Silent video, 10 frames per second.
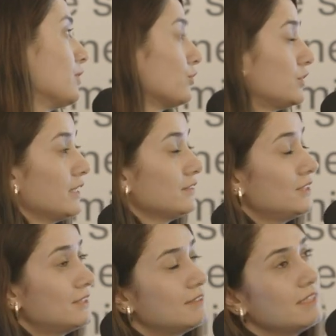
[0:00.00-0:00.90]

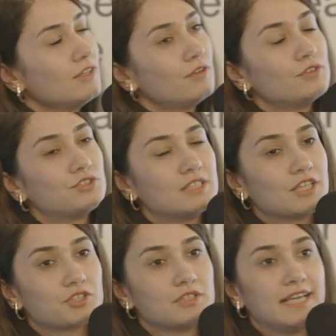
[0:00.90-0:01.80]
authenticity, which is
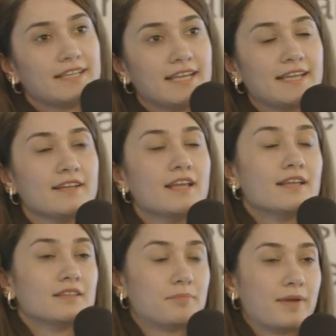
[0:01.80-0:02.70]
actually,
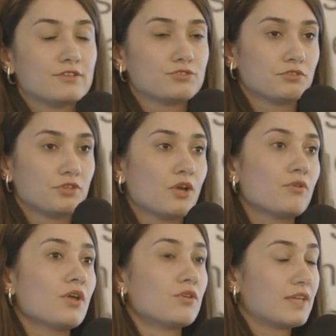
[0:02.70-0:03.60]
again, depends on
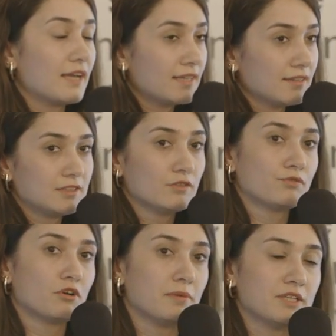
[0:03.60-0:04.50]
you. You can get the
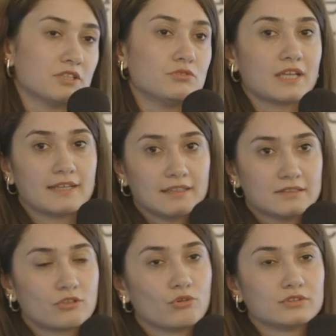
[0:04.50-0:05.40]
information, you can get
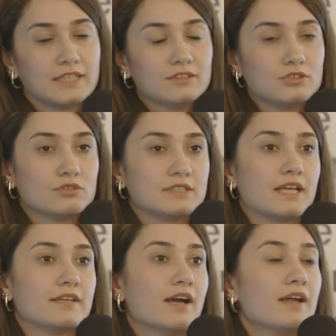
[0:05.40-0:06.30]
the content using
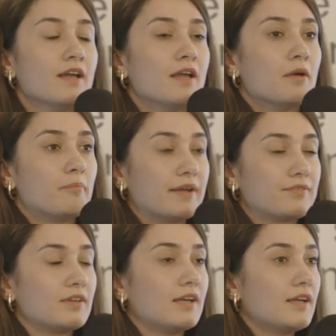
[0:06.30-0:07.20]
AI,
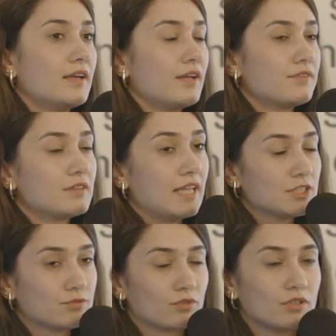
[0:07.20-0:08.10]
but the
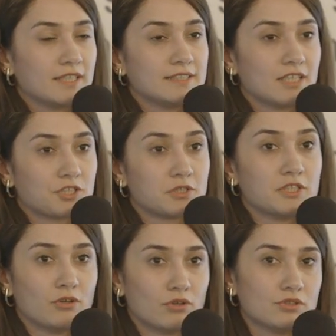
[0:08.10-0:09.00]
last word is
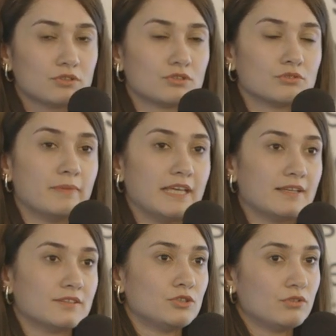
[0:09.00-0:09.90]
actually yours to
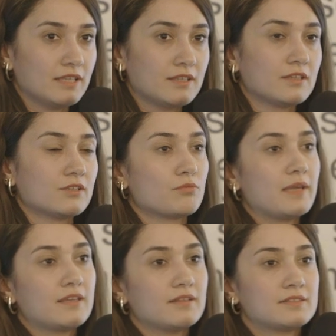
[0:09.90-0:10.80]
make it unique, to
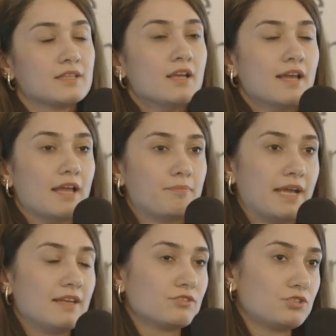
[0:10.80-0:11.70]
make it
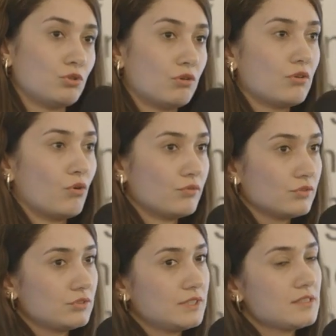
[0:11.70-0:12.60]
appealing to your own
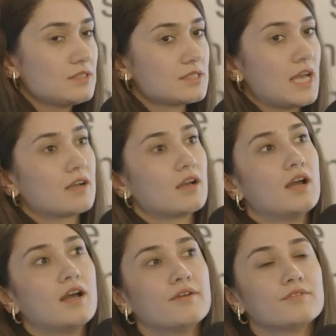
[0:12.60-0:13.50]
audience, like
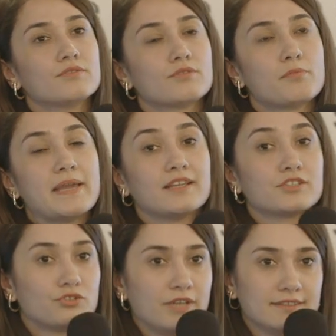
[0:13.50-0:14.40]
to make
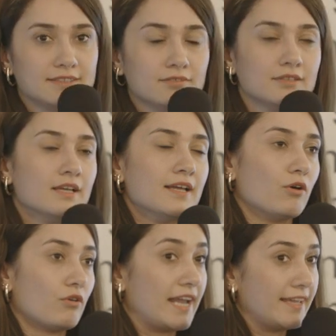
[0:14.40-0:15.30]
it creative
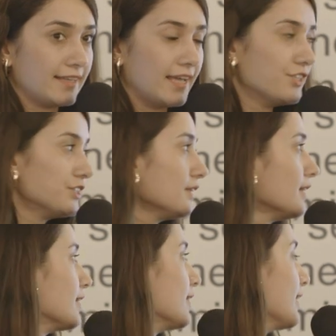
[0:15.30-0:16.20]
or
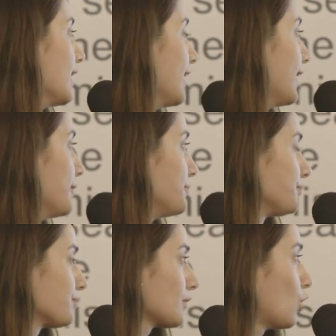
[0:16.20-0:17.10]
engaging.
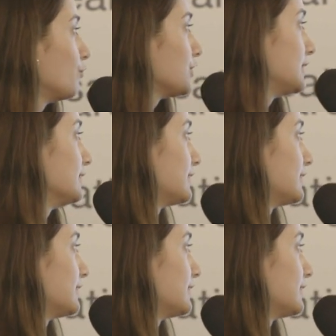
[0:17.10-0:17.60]
Obviously,